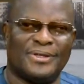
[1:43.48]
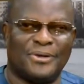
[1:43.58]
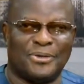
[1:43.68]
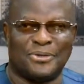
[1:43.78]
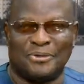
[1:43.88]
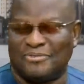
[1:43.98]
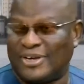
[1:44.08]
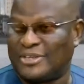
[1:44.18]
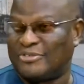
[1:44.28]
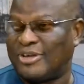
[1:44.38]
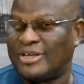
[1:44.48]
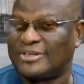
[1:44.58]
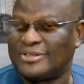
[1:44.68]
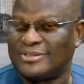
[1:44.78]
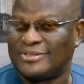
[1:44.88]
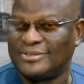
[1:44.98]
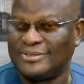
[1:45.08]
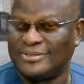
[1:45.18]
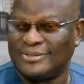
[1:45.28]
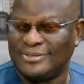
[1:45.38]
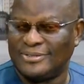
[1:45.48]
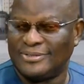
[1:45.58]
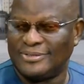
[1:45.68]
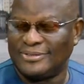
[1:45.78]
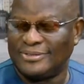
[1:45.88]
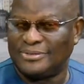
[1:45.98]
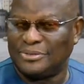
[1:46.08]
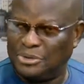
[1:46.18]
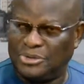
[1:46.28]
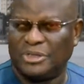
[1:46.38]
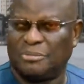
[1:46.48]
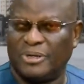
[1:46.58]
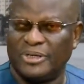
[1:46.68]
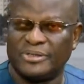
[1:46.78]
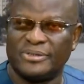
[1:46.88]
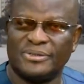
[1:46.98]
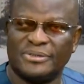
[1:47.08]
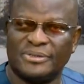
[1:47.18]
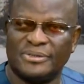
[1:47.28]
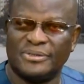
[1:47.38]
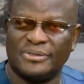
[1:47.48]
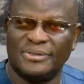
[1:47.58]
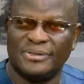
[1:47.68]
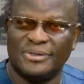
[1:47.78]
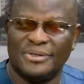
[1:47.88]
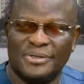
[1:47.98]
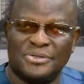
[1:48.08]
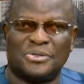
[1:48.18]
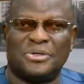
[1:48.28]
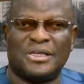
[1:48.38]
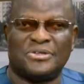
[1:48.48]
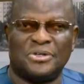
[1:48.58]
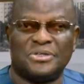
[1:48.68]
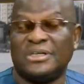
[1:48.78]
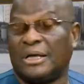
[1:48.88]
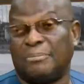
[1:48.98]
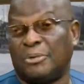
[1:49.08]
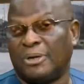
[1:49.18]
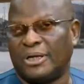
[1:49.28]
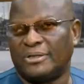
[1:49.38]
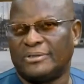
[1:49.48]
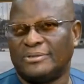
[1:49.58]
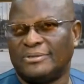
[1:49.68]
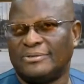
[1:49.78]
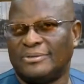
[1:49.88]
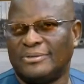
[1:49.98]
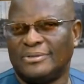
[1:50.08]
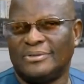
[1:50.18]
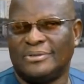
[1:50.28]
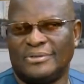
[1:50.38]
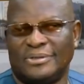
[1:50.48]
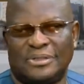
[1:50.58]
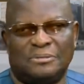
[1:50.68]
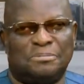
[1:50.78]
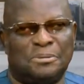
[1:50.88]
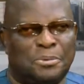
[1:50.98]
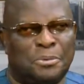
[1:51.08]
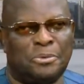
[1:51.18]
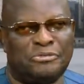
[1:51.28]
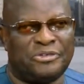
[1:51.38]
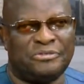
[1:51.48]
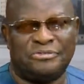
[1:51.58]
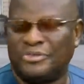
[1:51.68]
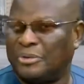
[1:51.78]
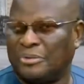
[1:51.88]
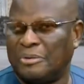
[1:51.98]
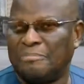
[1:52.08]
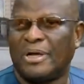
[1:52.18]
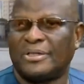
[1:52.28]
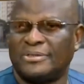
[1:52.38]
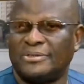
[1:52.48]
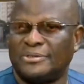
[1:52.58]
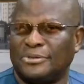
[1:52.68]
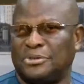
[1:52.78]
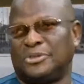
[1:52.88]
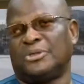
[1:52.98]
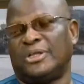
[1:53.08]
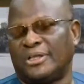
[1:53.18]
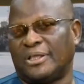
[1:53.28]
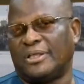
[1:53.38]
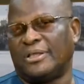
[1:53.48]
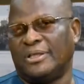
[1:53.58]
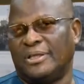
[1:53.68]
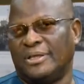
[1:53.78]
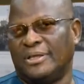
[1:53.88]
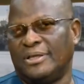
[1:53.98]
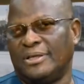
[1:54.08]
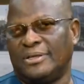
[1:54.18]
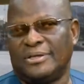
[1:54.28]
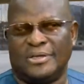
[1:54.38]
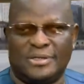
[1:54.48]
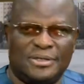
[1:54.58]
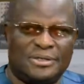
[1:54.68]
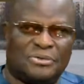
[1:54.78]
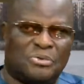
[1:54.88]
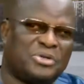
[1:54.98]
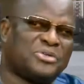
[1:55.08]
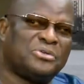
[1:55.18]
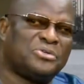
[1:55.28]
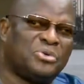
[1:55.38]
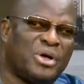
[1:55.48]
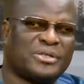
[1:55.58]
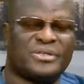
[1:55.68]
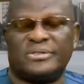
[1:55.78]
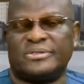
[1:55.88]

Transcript: a lot of transfers do take place. So there is nothing abnormal in people moving from one party to the other. The question to ask